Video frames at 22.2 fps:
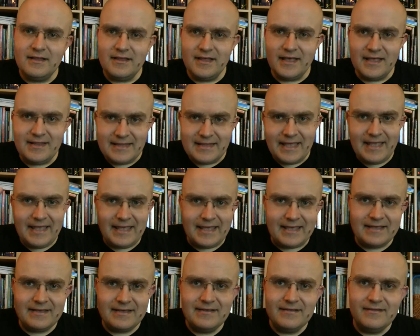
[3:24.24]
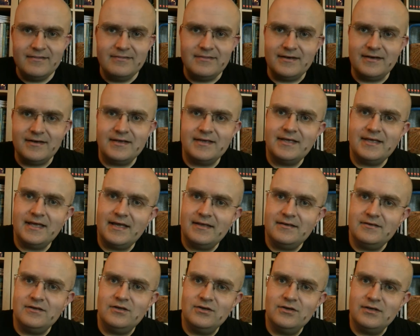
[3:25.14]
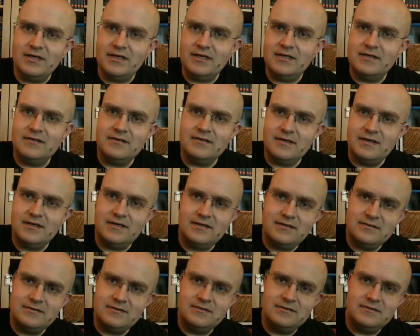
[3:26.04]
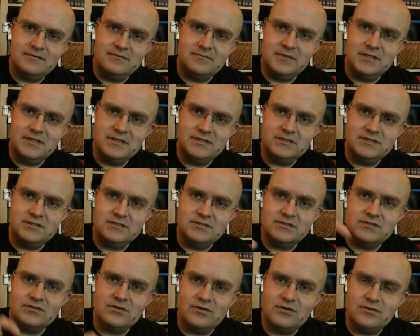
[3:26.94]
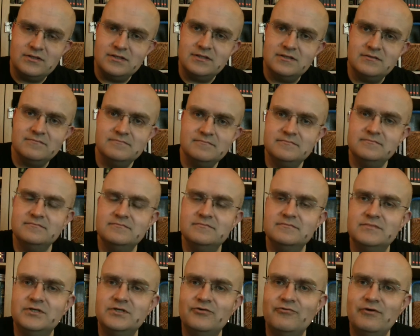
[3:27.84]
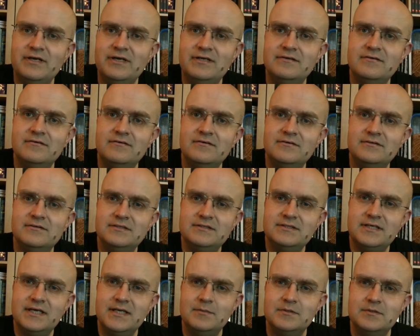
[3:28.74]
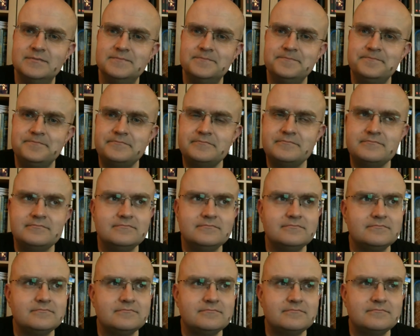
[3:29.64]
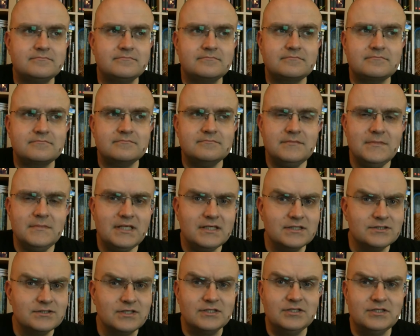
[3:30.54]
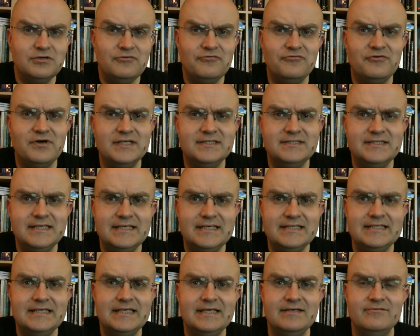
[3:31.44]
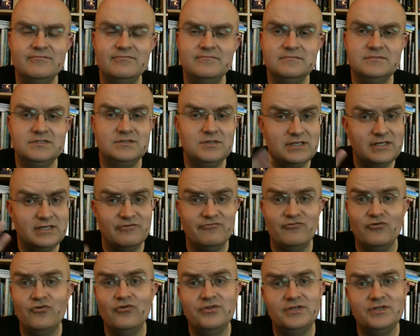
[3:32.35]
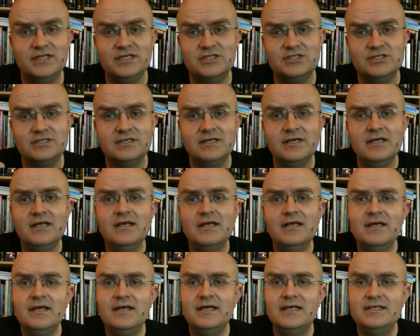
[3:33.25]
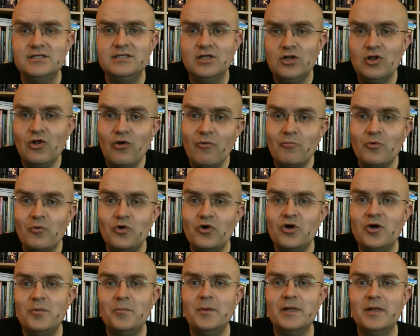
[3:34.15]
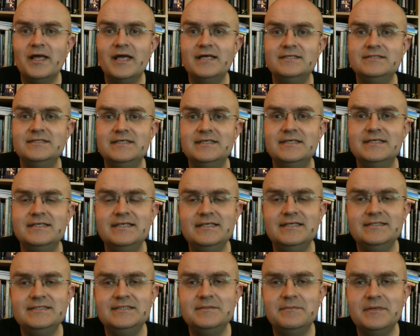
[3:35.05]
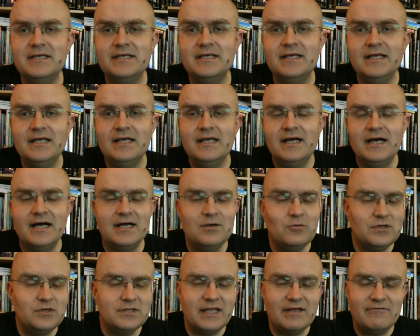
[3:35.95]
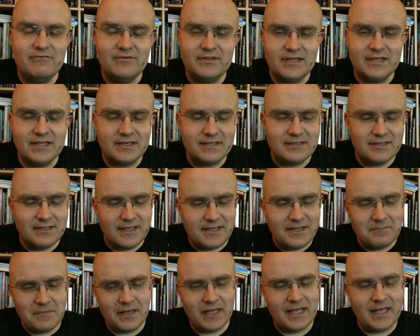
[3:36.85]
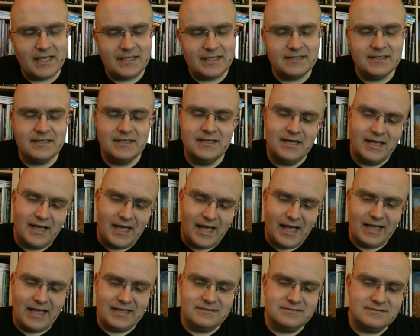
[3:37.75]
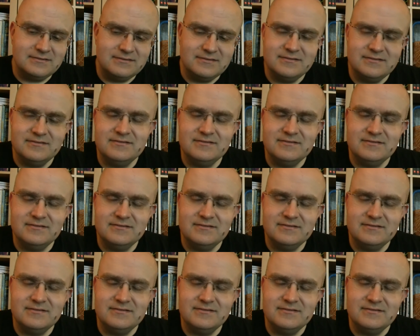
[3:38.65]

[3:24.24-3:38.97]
in here than I can looking at little miniatures on a grid on a table. So I do find D&D, certainly 4th edition, is a lot more complicated than it needs to be. I want everything in my head and